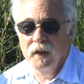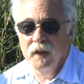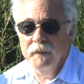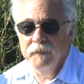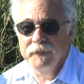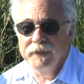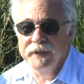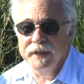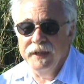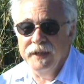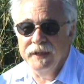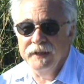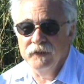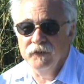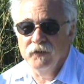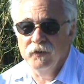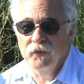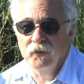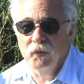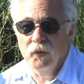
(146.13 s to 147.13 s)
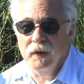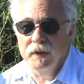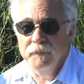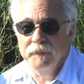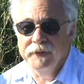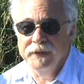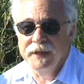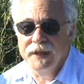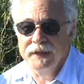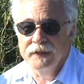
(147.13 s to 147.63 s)
I began
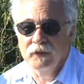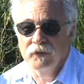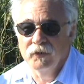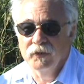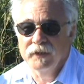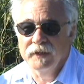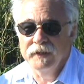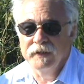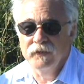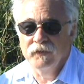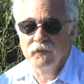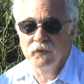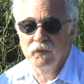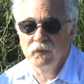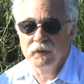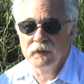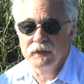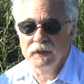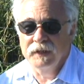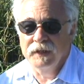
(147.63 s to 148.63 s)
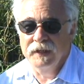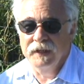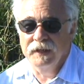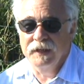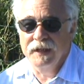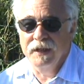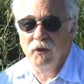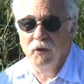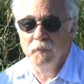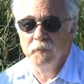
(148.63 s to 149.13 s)
to look into it and
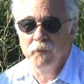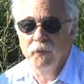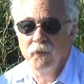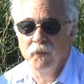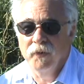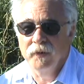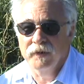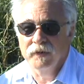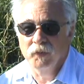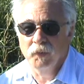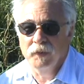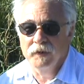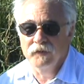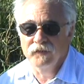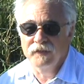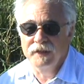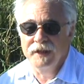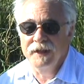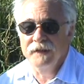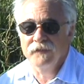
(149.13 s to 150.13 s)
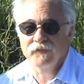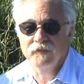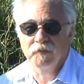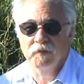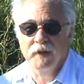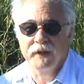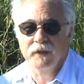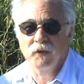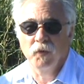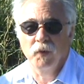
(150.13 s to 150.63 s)
how important it was to ask the
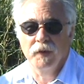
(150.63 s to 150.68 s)
right